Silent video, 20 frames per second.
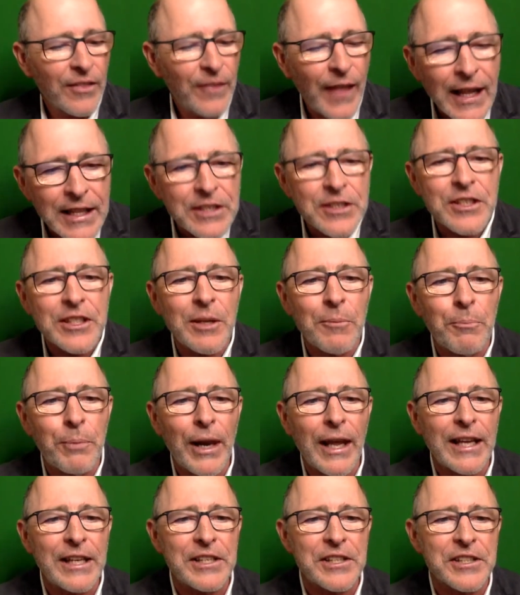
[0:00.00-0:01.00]
That's the
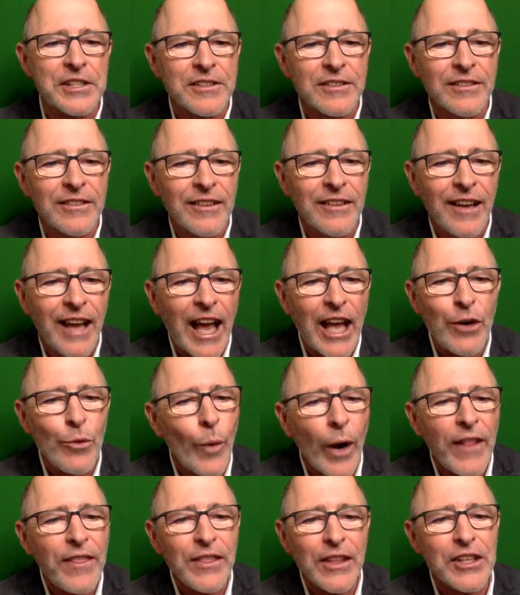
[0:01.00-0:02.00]
place. And
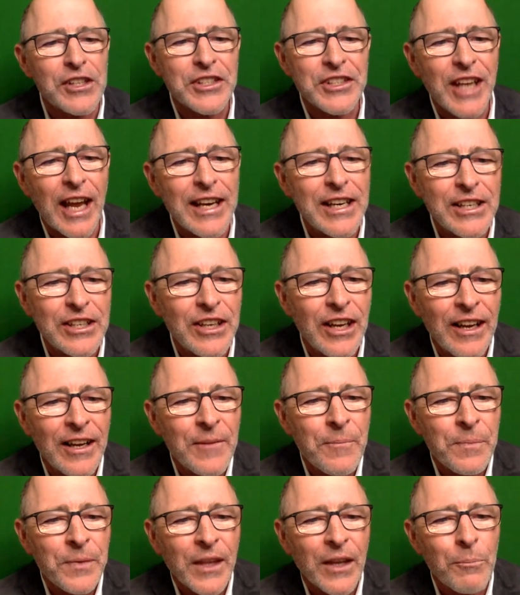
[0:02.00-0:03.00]
when the sun
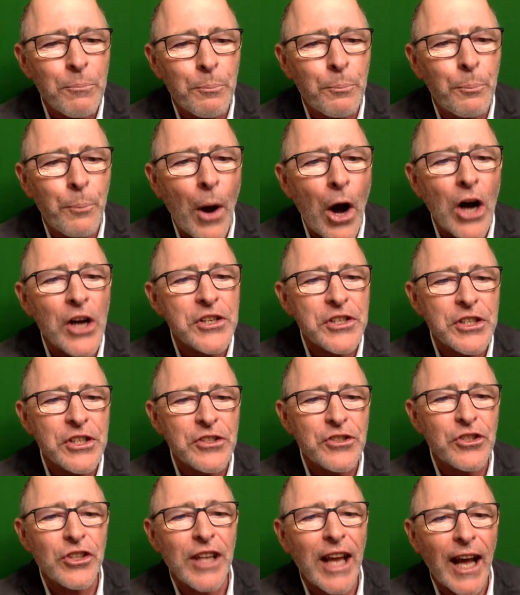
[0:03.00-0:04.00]

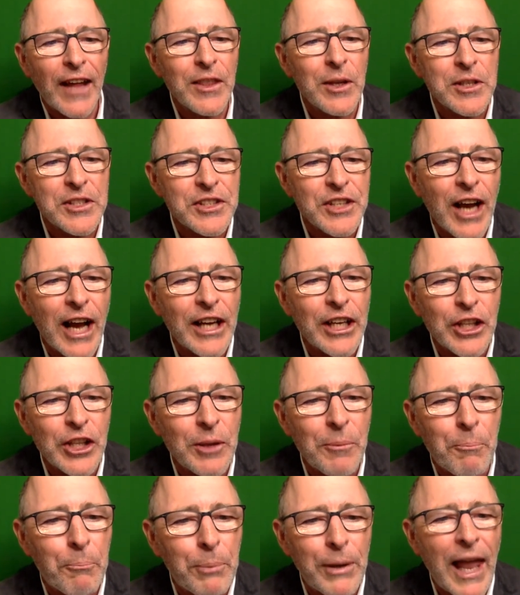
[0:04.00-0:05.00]
passes to the other side of
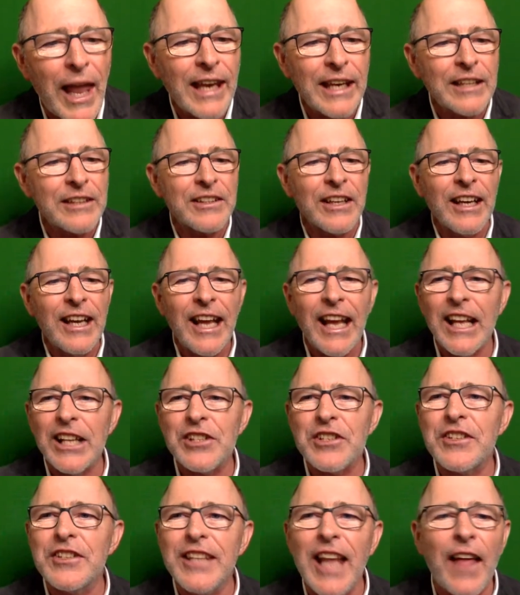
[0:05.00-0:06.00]
the planet,
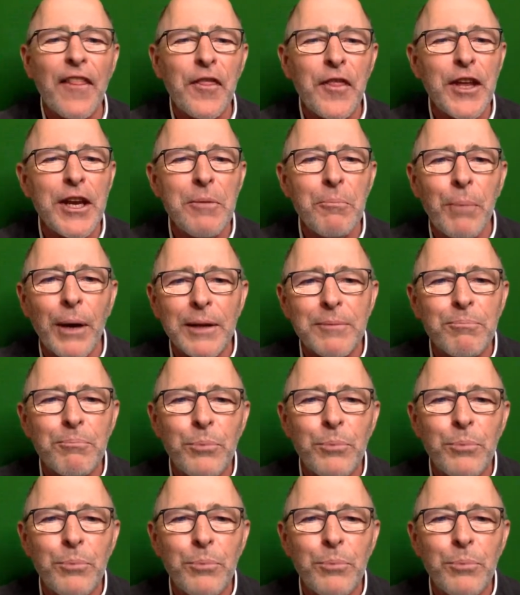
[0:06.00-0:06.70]
it's nothing but